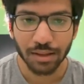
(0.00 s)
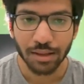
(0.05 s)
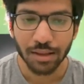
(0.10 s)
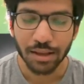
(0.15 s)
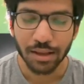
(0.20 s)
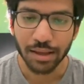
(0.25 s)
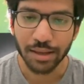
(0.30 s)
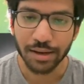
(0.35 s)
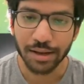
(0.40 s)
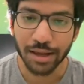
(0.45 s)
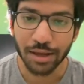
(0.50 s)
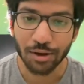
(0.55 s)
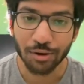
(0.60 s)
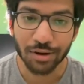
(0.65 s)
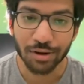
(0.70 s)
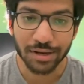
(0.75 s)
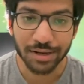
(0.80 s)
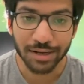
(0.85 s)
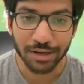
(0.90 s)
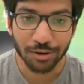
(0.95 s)
and I
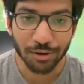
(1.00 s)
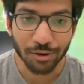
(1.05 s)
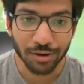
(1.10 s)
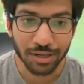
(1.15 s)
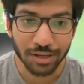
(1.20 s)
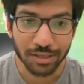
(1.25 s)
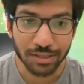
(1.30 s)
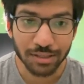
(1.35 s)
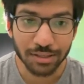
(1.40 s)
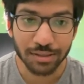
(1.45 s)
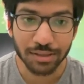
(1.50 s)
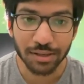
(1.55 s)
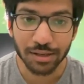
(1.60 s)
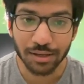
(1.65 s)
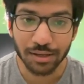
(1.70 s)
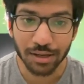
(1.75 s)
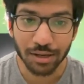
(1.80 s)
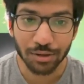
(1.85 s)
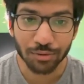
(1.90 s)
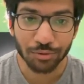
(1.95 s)
already log in the
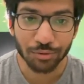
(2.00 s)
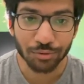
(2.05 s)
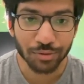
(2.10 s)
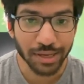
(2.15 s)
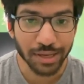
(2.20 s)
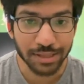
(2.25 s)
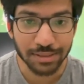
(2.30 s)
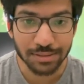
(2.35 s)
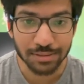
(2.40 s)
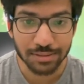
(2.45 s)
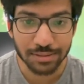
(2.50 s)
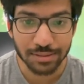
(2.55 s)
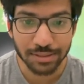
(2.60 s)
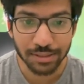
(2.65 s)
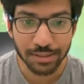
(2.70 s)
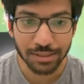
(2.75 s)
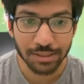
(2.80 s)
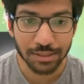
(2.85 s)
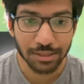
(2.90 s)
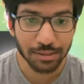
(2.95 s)
account. You can
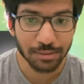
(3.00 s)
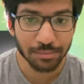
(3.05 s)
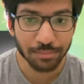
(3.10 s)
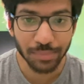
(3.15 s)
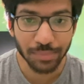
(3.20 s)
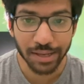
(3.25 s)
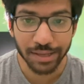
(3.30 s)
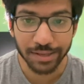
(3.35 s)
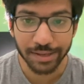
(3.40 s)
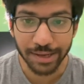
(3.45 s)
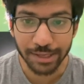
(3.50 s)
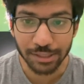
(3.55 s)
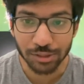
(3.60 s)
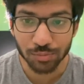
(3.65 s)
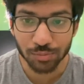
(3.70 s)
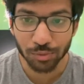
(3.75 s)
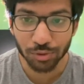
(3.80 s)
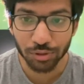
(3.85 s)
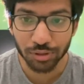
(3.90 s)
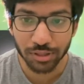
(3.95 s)
see my
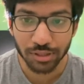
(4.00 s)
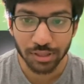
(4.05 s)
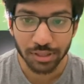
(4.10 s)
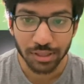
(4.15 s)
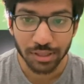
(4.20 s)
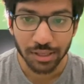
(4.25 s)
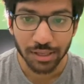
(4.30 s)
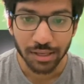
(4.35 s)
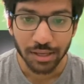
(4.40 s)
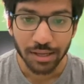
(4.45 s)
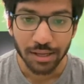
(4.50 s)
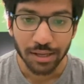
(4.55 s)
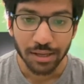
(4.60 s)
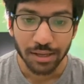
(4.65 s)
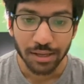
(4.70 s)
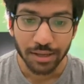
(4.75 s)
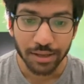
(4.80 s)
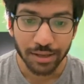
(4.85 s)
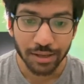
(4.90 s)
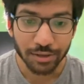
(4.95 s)
dashboard.
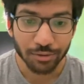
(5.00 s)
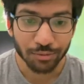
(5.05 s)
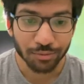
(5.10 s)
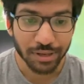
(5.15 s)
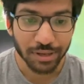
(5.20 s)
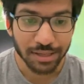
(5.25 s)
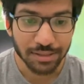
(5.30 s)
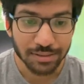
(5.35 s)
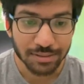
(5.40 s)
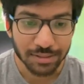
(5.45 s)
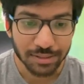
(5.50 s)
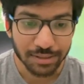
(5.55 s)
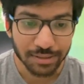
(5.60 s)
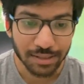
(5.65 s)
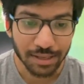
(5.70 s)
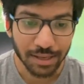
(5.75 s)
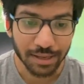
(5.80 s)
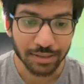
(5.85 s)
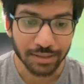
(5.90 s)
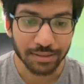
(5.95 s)
Here you can see
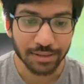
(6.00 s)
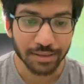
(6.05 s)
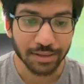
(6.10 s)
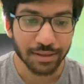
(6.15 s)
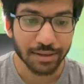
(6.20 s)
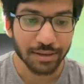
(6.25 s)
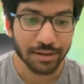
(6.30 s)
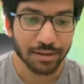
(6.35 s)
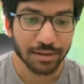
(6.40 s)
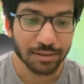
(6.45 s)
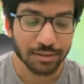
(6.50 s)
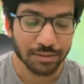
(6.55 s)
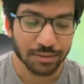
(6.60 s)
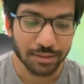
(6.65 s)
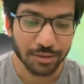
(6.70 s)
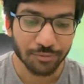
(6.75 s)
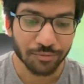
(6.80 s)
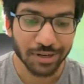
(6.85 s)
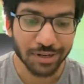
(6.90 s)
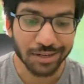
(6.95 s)
like there are
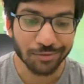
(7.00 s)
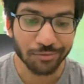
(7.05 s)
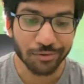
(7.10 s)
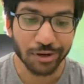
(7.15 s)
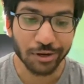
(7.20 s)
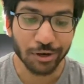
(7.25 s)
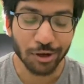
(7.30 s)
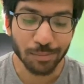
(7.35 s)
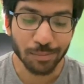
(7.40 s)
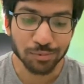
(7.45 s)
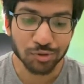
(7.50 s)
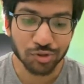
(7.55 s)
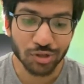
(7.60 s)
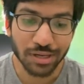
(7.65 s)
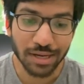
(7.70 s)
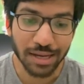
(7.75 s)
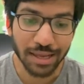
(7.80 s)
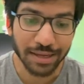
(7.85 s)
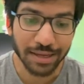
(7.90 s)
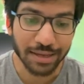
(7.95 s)
different
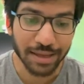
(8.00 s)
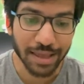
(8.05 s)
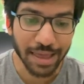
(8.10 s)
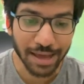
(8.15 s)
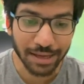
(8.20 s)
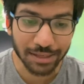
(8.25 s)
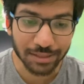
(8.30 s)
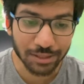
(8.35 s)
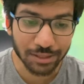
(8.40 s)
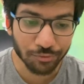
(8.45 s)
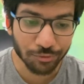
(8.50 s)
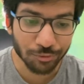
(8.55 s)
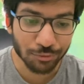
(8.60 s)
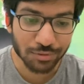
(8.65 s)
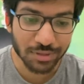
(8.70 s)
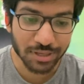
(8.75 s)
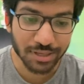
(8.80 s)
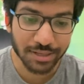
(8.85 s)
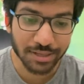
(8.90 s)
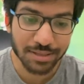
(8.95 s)
options like active
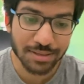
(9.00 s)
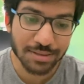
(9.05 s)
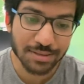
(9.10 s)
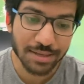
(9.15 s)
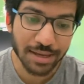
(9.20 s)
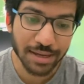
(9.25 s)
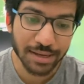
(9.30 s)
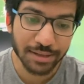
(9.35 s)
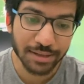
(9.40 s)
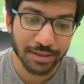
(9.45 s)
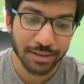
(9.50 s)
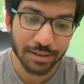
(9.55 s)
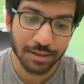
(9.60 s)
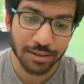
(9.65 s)
user insight,